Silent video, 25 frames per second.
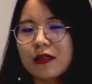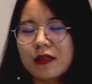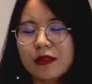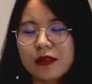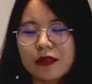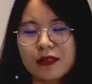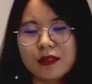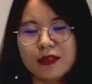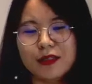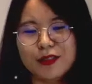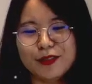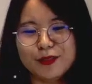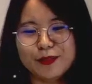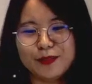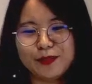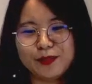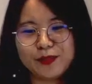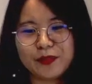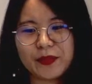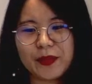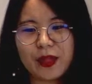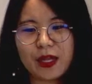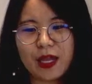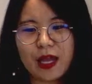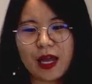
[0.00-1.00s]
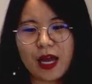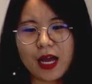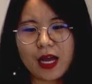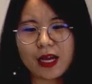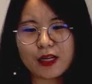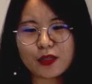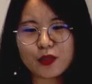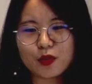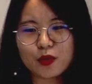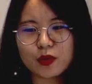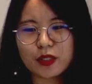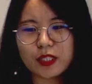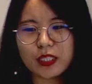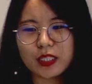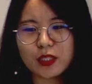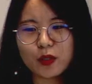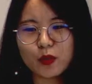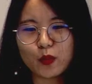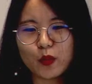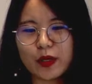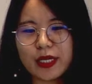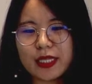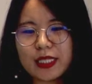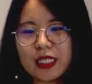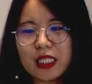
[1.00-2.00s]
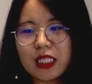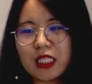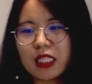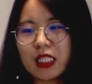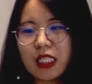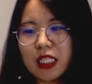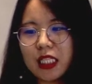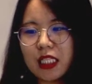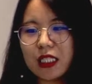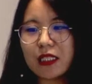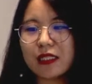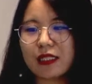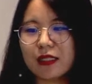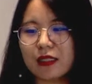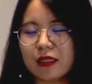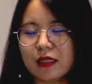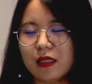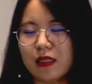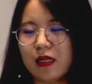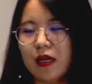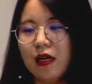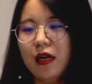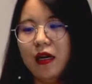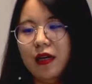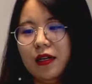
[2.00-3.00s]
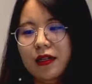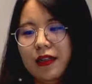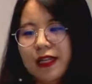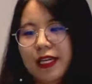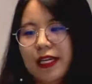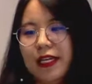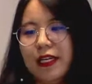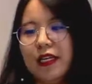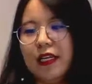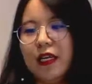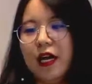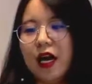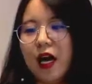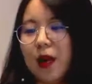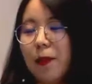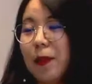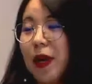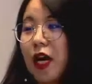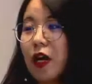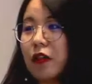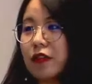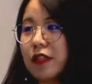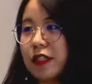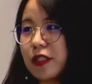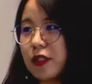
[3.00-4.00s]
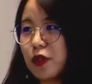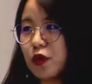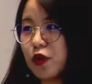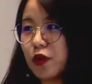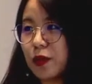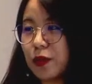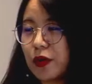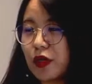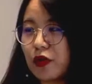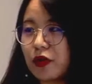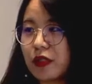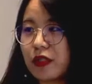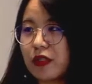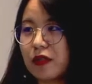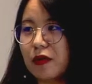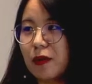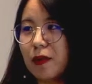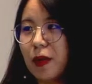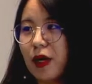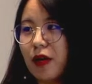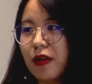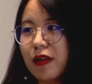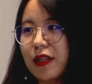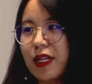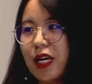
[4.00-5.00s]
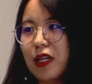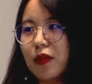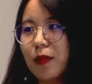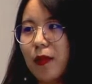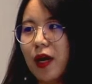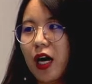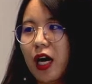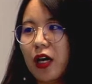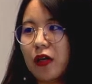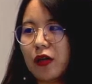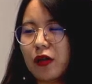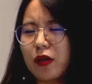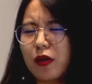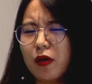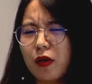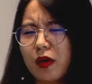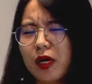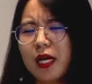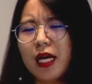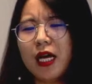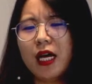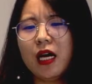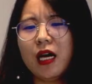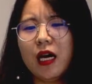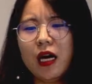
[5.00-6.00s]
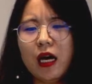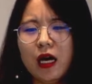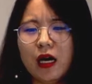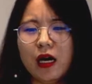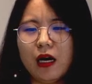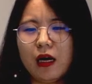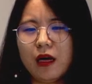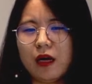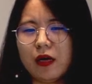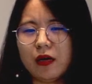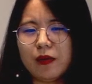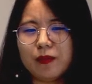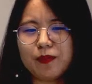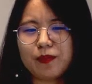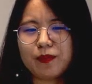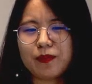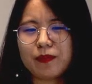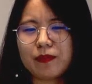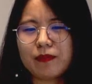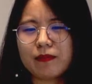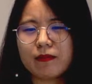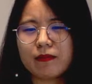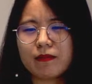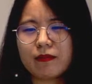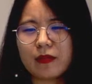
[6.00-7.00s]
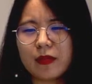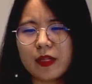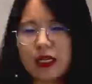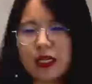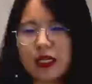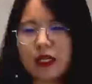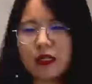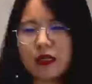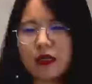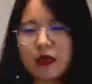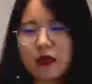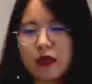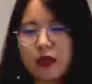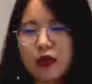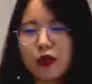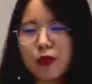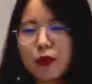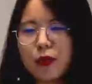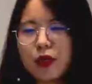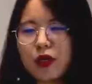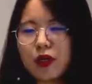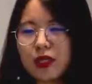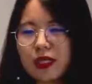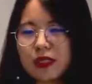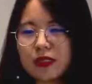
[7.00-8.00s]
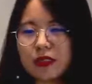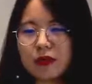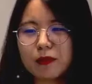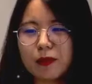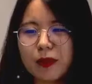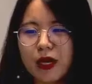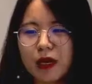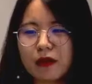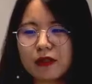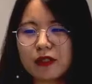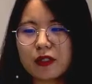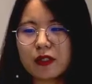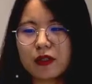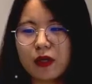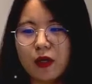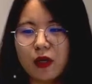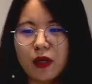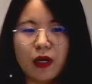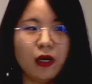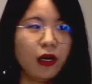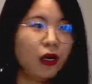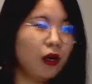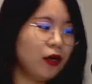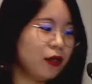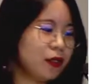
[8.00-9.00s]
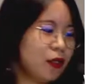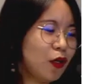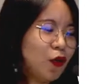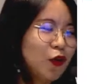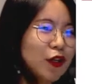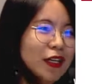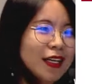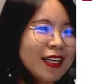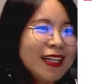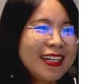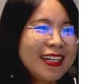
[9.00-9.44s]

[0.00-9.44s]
Um, actually, with these, uh, the mm. uh, biodistribution about nanoparticle, mm they accumulate amount, uh, oh, sorry,